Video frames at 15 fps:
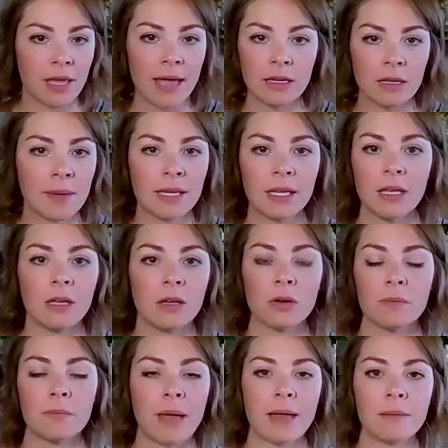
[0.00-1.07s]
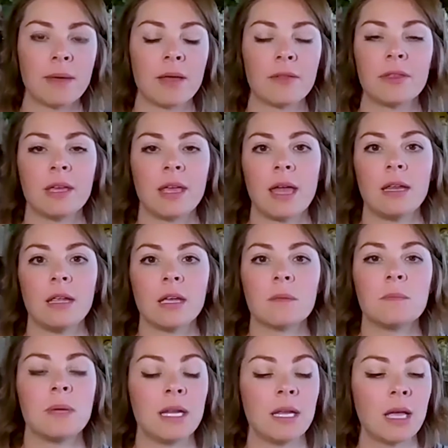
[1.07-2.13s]
anybody or bad mouthing any
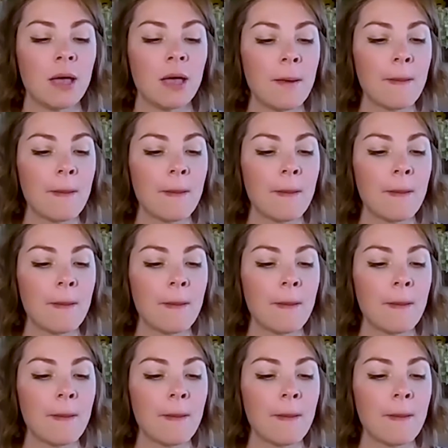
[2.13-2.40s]
committee,